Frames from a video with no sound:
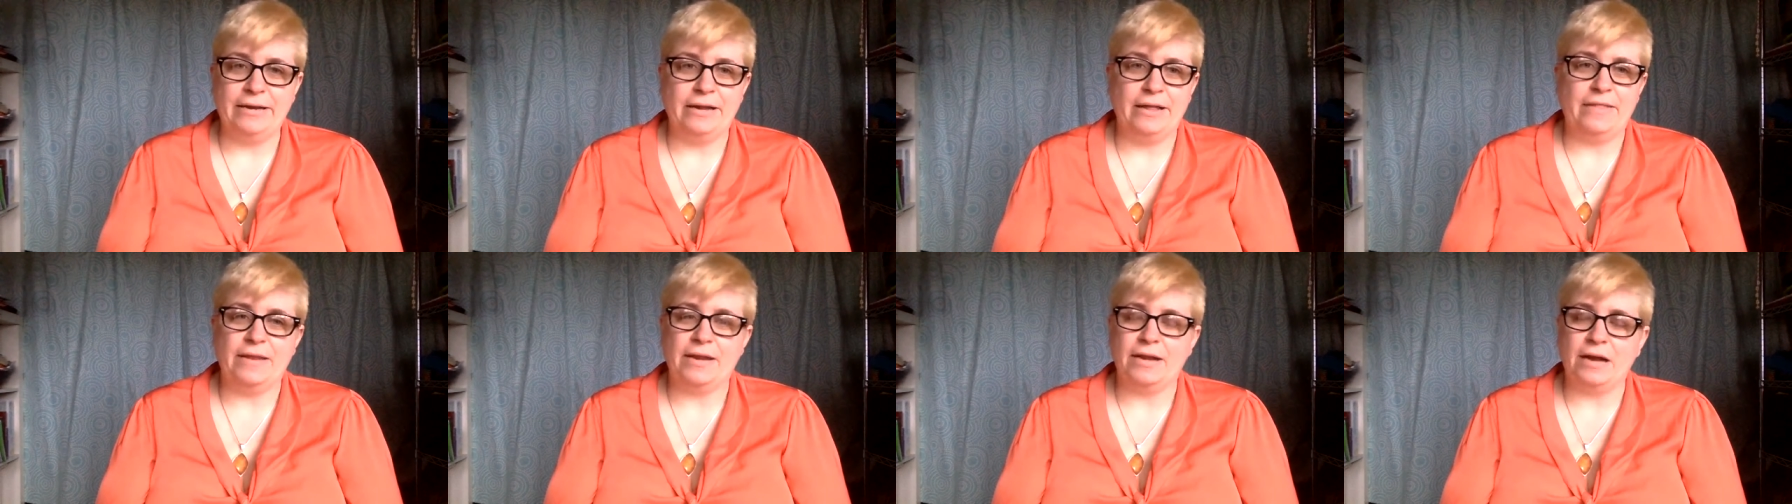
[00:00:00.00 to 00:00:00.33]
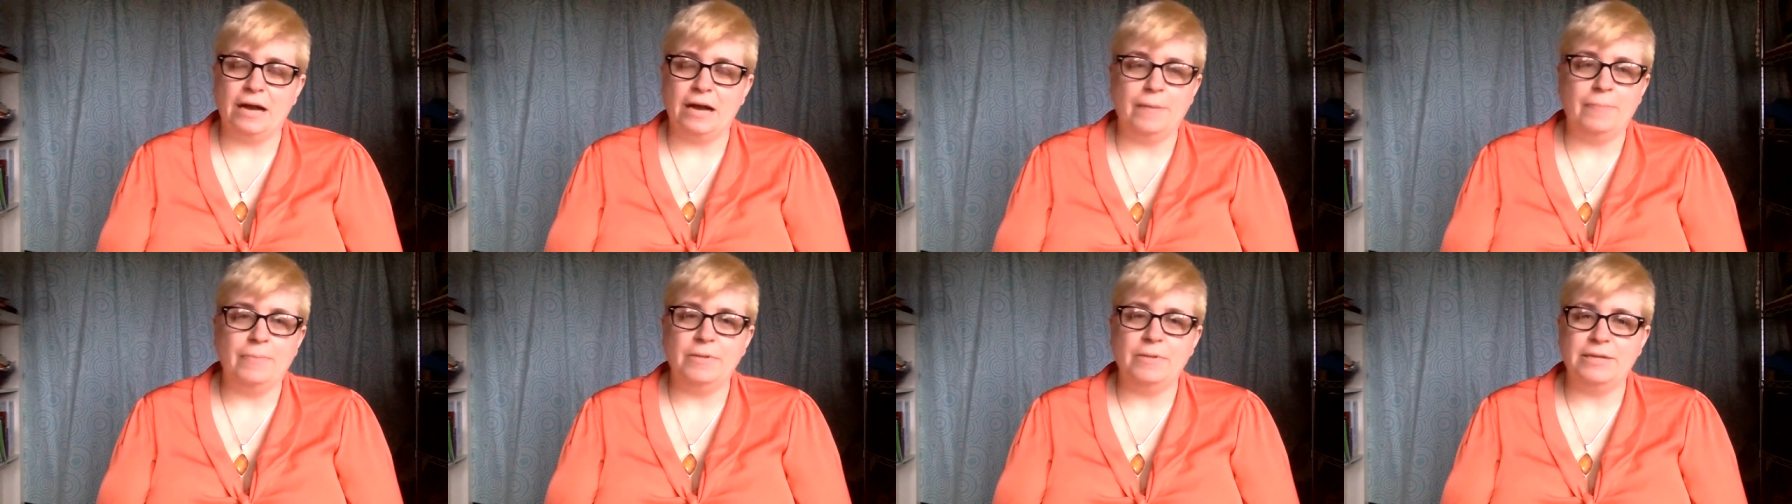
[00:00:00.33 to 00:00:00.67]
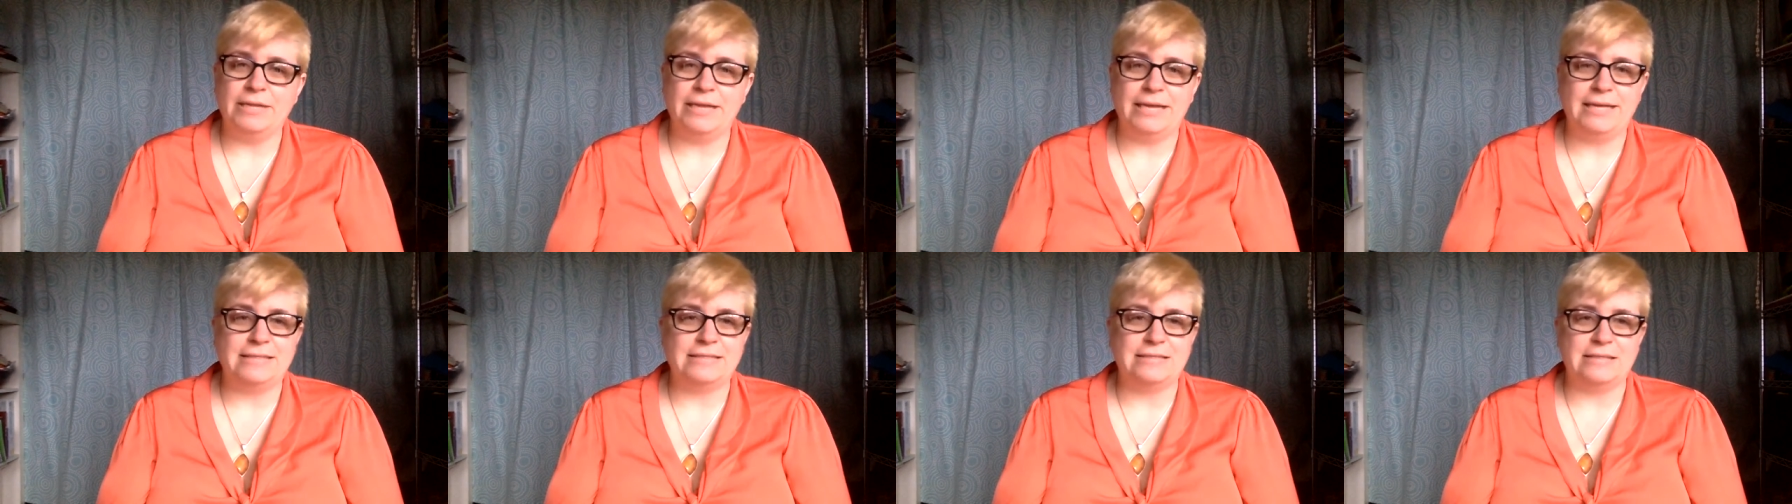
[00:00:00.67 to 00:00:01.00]
and then a couple of
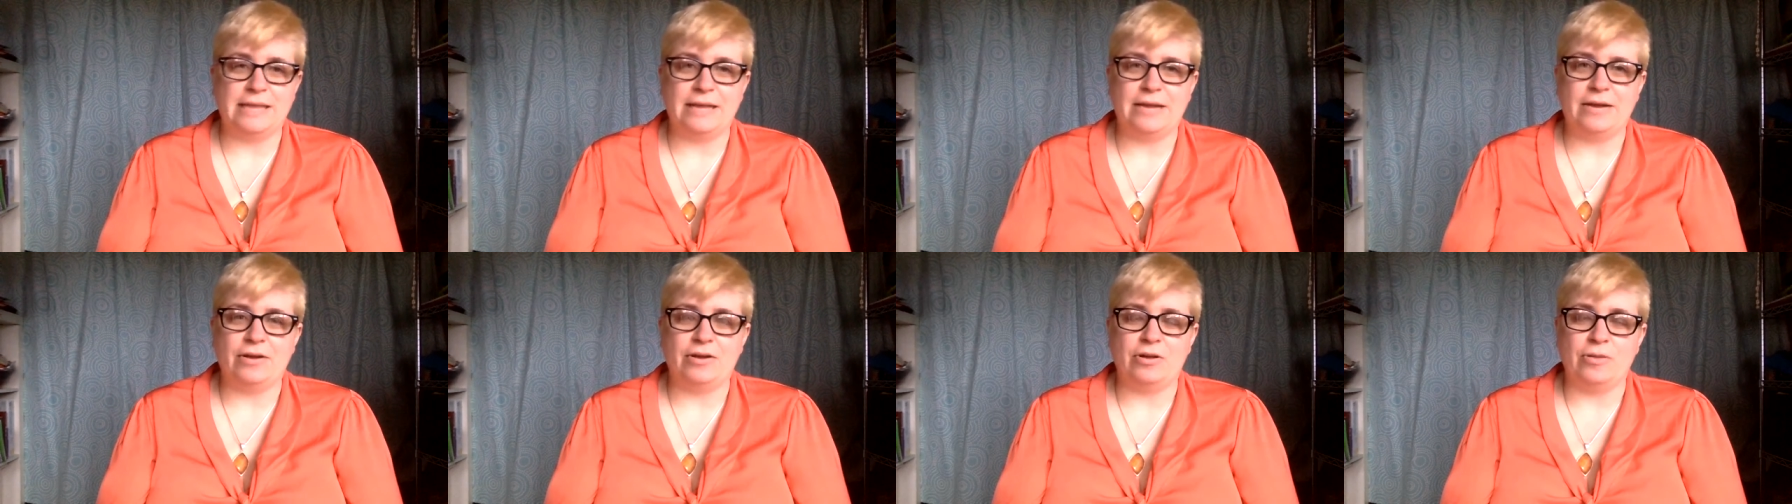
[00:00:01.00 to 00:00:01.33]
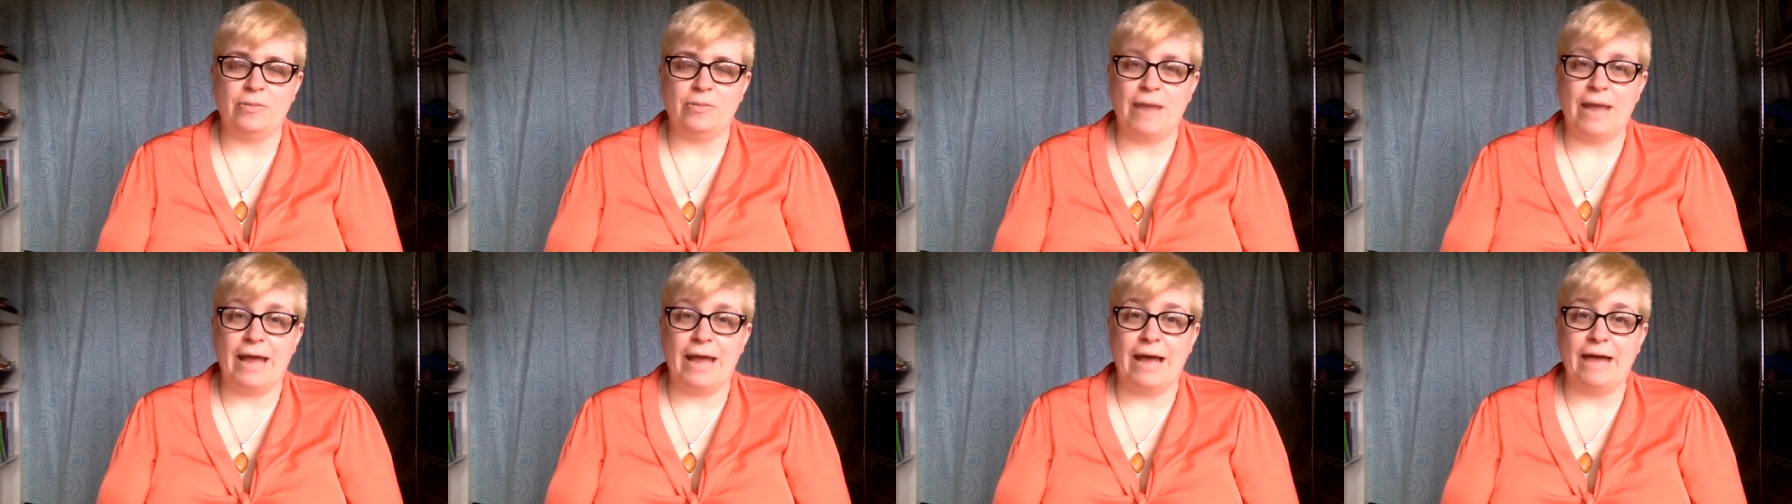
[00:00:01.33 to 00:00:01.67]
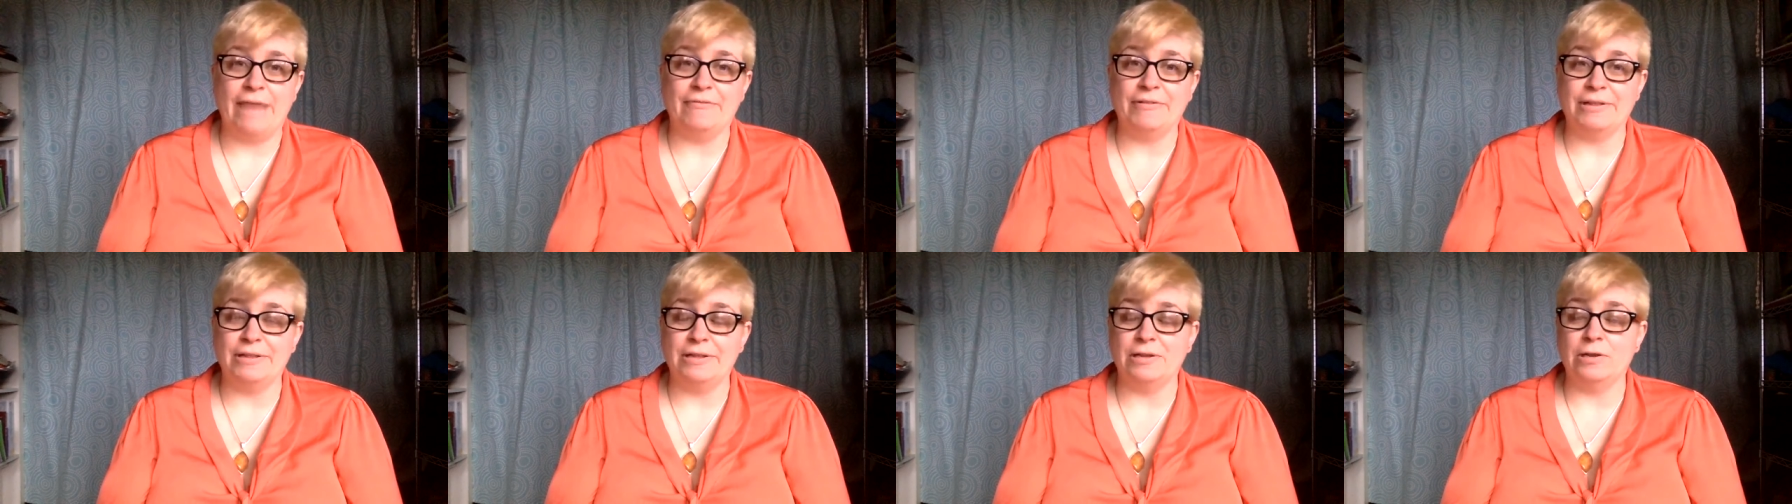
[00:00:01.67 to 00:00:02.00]
days later you might
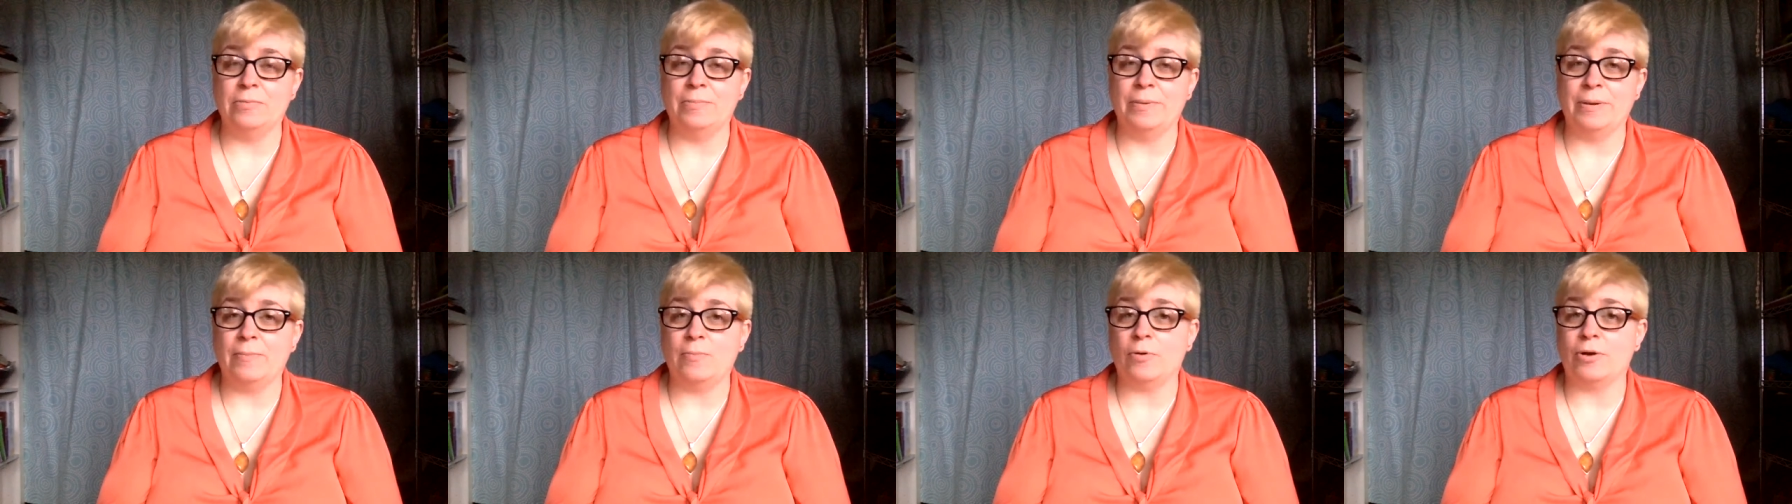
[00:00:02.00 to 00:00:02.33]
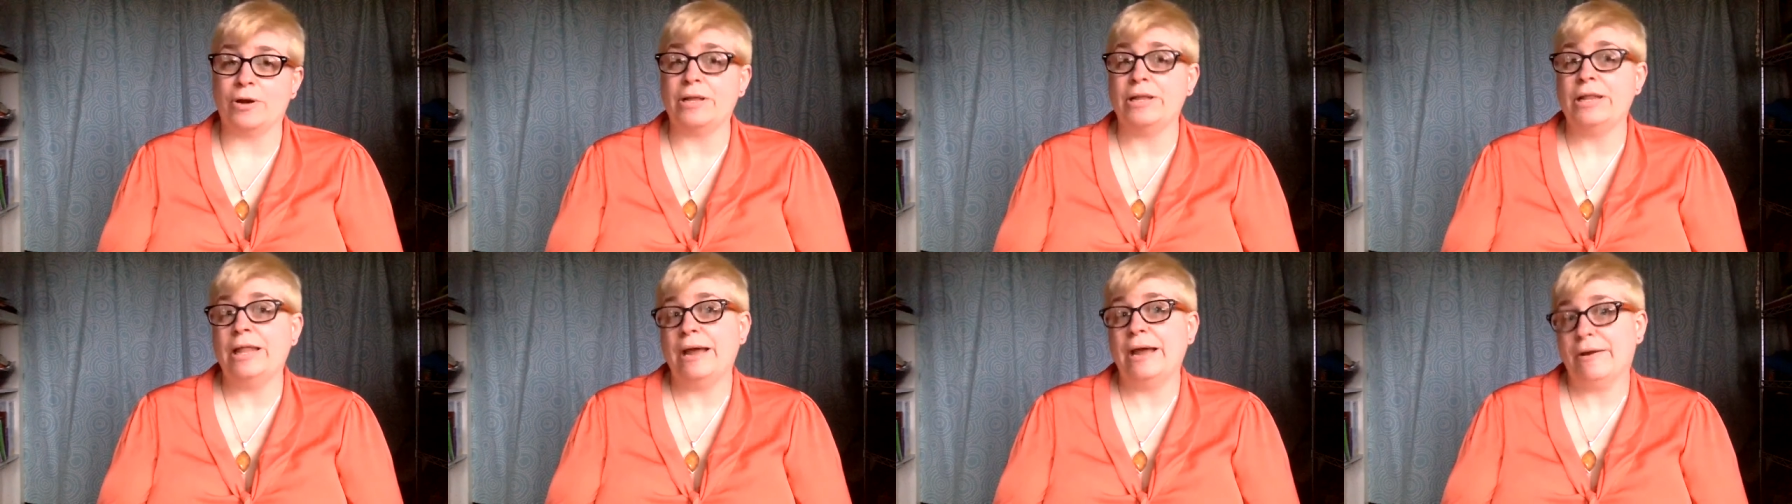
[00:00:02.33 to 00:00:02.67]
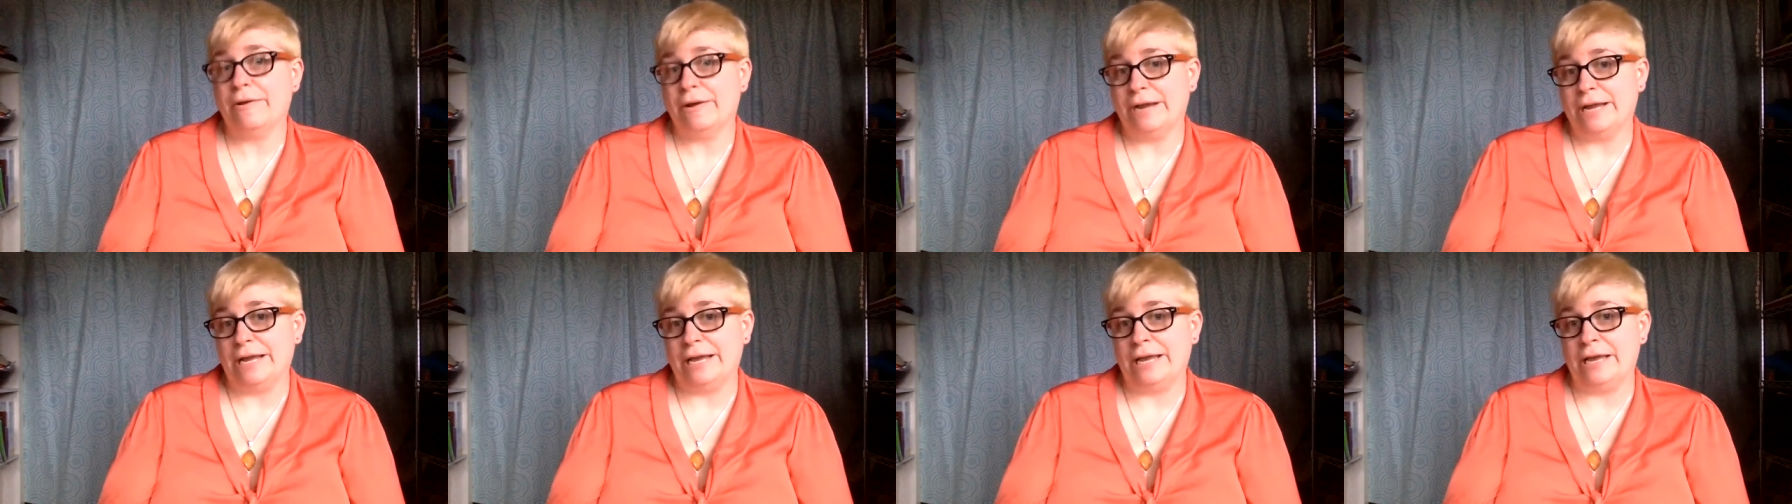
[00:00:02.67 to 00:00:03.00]
have a little bit more
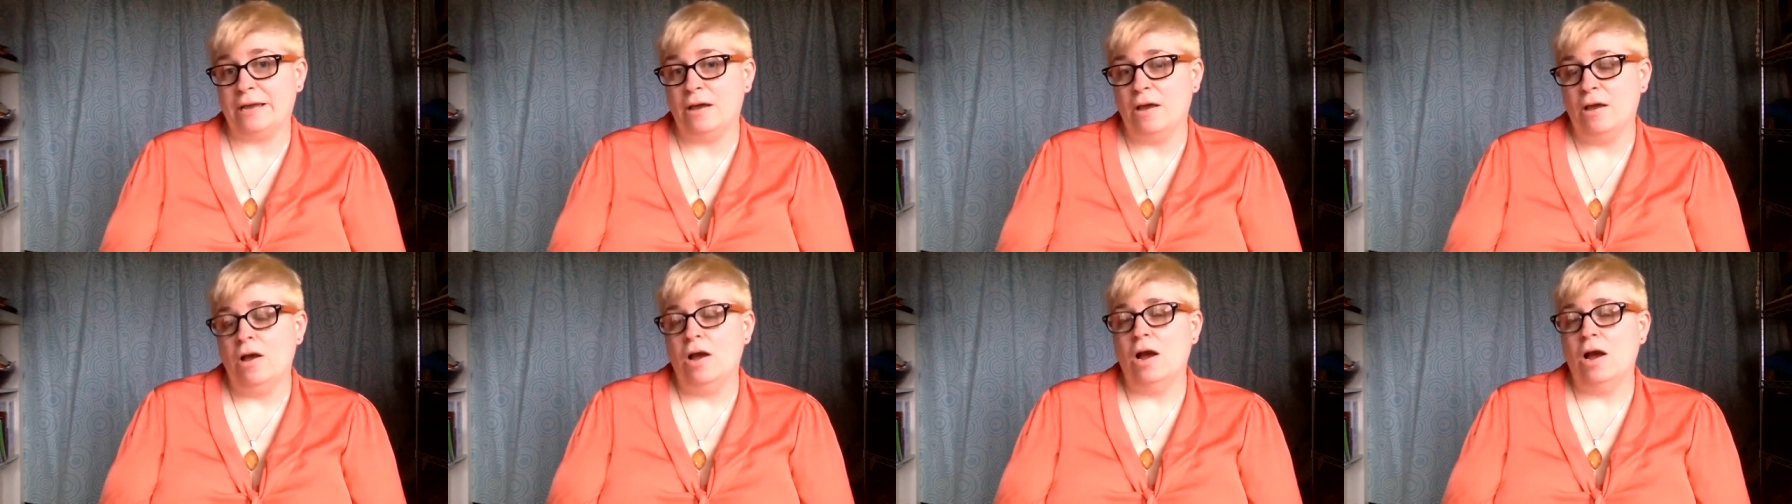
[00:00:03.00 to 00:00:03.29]
clarity